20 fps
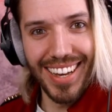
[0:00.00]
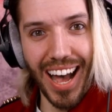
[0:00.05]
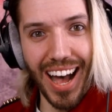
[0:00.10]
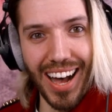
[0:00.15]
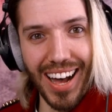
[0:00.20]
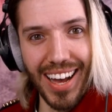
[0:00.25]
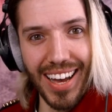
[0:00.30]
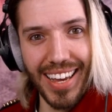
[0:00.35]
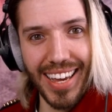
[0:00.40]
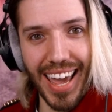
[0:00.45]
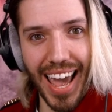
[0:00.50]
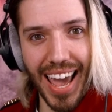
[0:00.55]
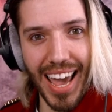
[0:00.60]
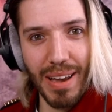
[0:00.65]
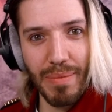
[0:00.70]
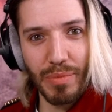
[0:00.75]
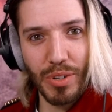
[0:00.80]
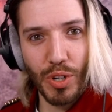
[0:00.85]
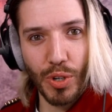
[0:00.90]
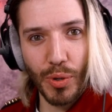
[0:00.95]
I
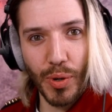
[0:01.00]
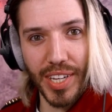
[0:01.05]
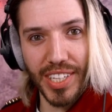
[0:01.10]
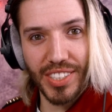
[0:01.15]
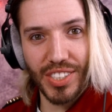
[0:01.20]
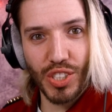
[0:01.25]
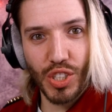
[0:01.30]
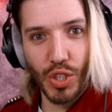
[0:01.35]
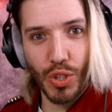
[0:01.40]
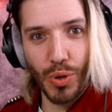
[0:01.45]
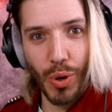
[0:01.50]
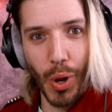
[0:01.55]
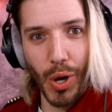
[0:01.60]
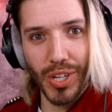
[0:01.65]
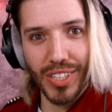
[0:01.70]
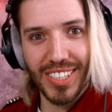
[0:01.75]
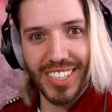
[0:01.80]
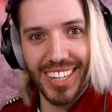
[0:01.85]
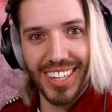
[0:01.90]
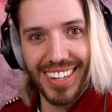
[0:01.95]
am Chris
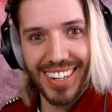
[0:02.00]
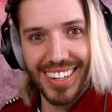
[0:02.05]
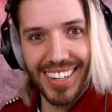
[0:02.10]
Trott.